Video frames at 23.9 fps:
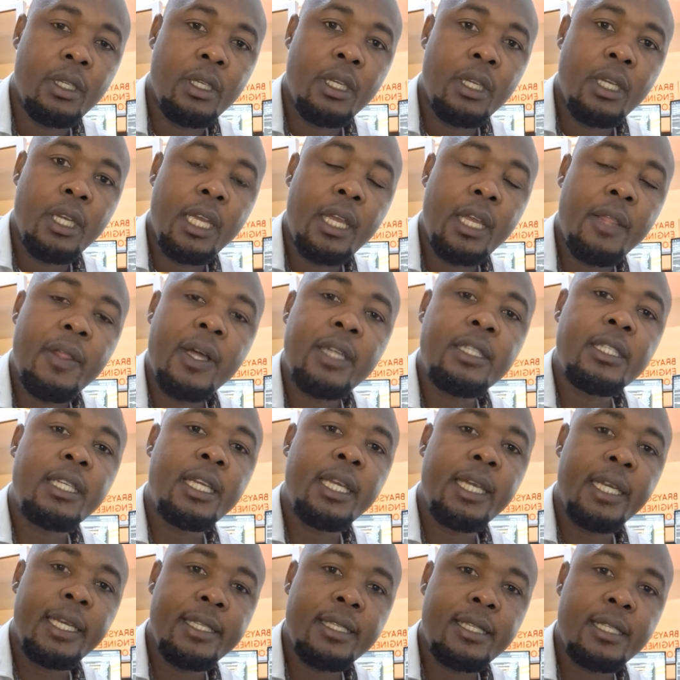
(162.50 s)
In that
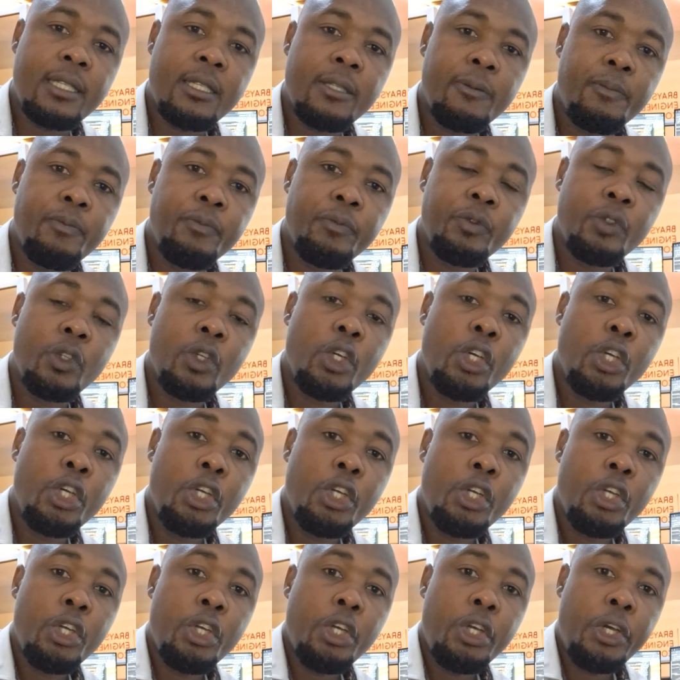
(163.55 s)
case,
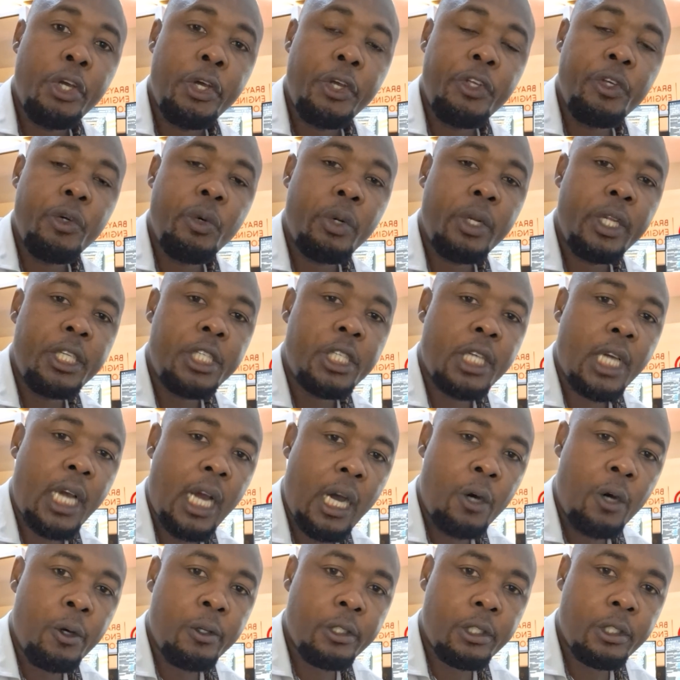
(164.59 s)
you reach
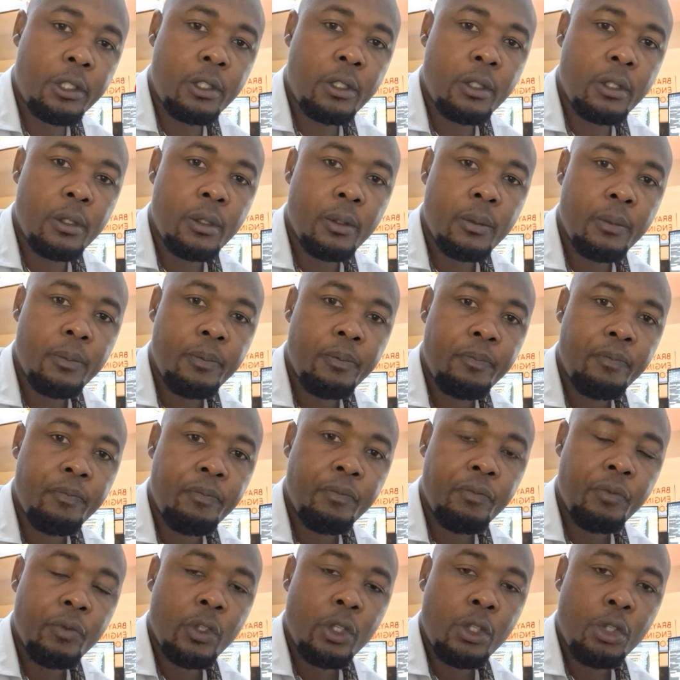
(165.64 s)
out
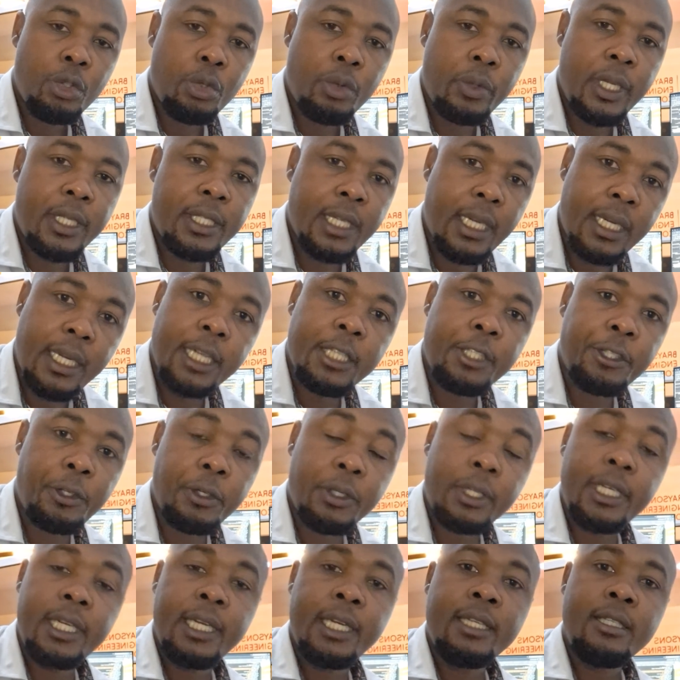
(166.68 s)
to the target
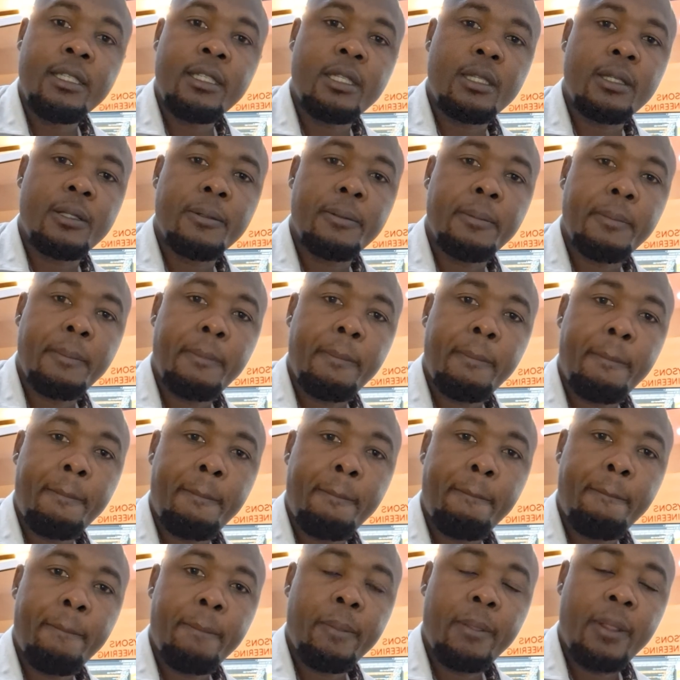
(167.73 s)
audience
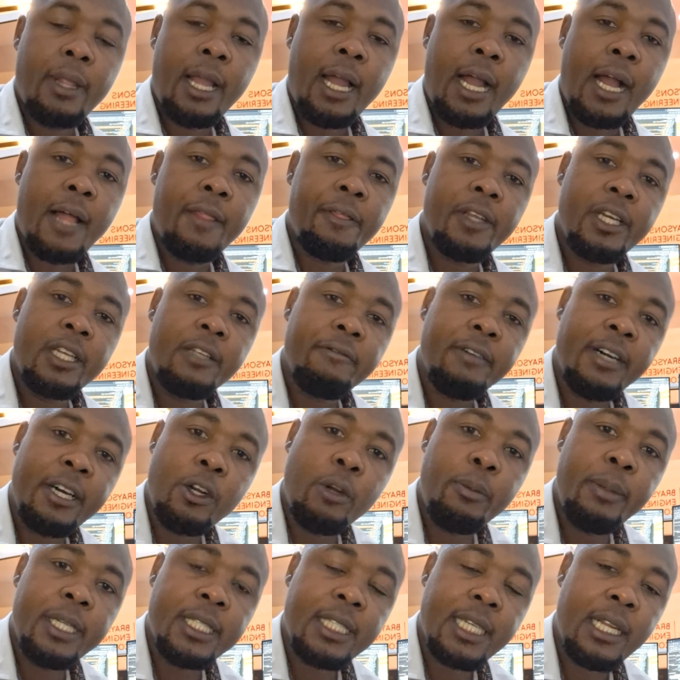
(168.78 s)
and the
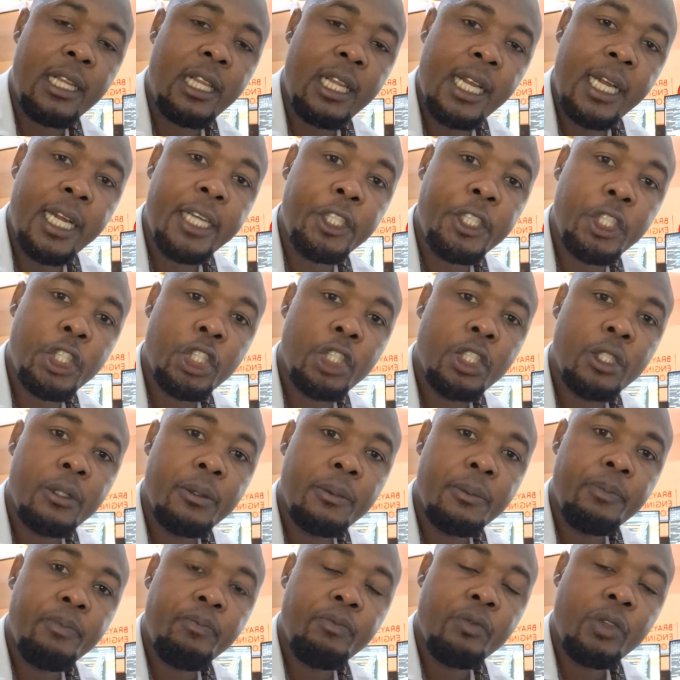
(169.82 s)
environment at large
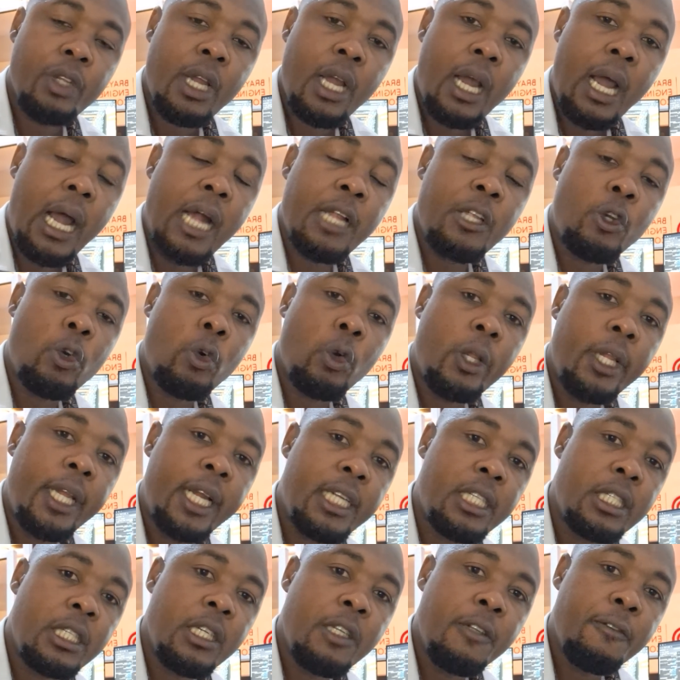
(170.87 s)
and
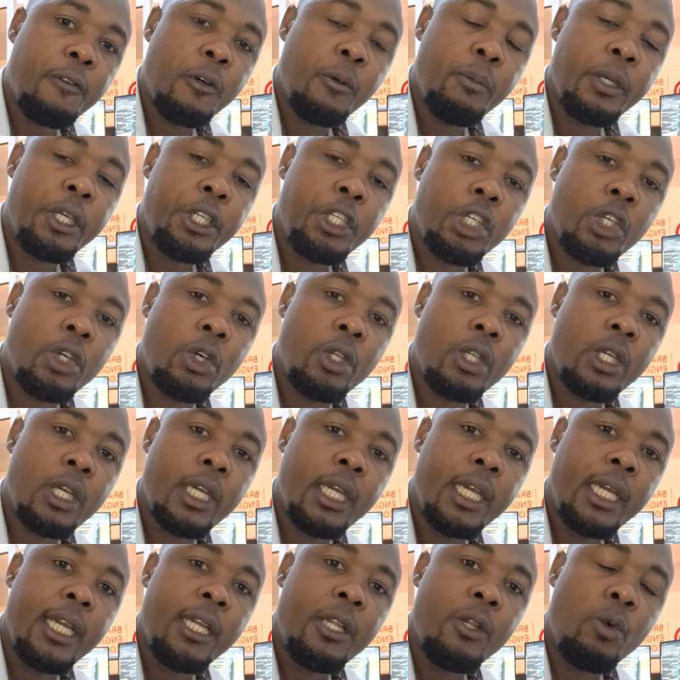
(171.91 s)
collect information
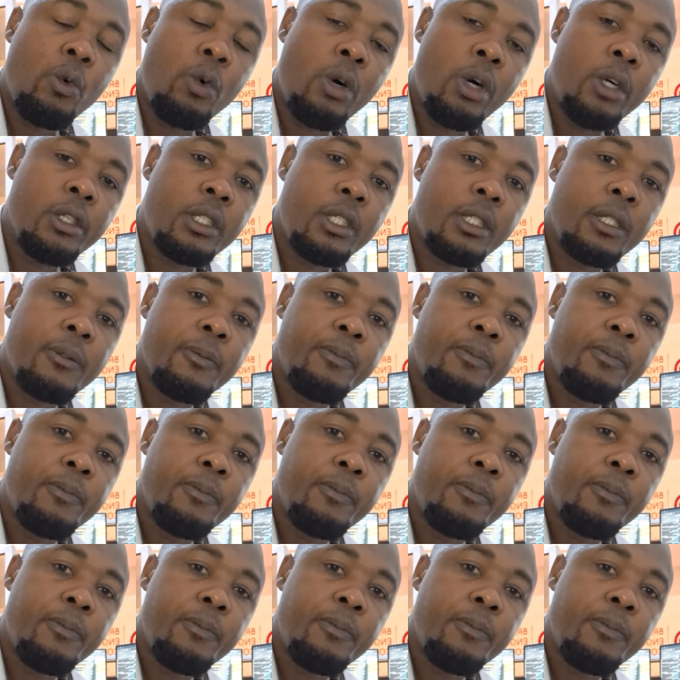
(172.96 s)
in what